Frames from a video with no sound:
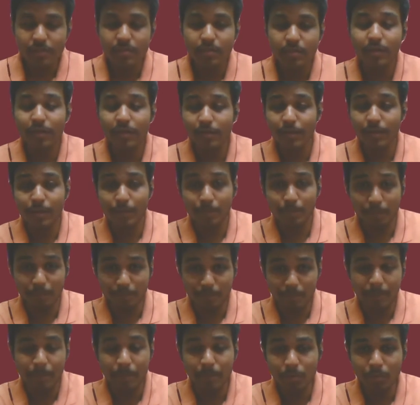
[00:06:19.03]
the
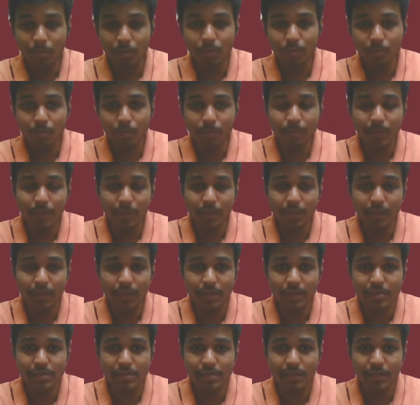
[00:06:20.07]
people who
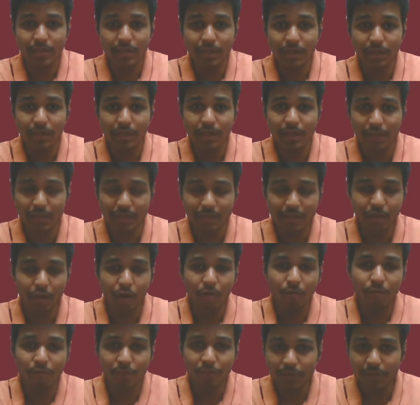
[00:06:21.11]
he is like
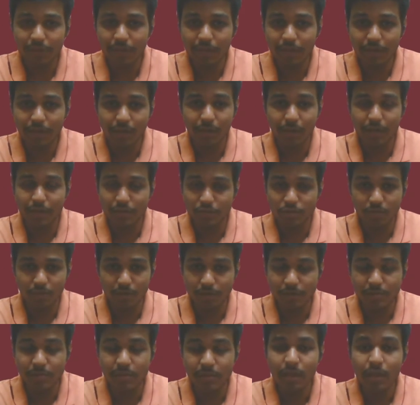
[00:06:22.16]
offering the
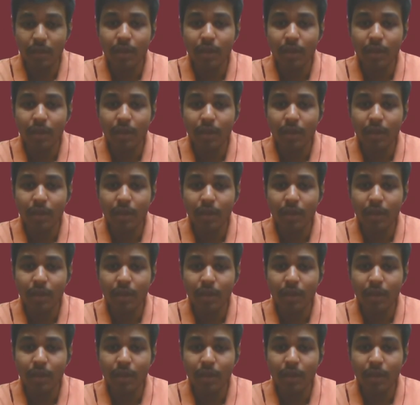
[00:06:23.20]
insurance,